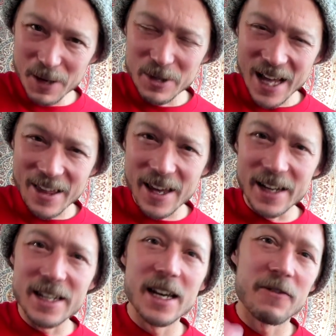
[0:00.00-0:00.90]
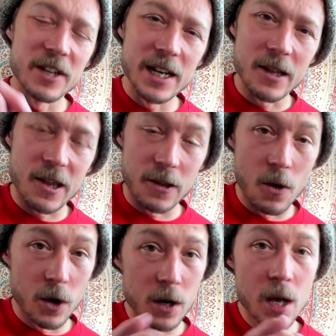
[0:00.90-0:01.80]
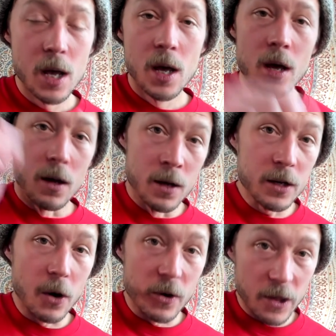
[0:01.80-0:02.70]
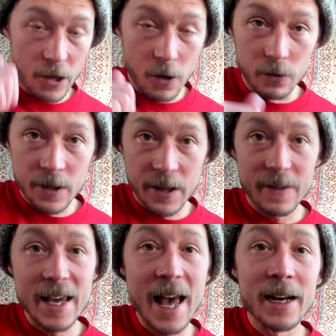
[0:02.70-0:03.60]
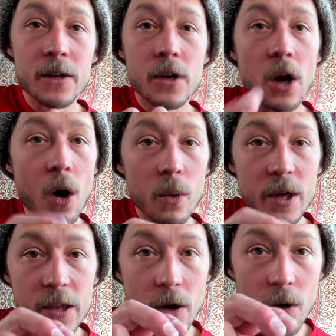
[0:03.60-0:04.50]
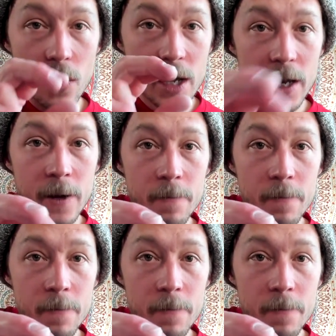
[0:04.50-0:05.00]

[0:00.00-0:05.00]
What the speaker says: But that's the idea. If you need it slower, go to the slow runs at the end, and you can always go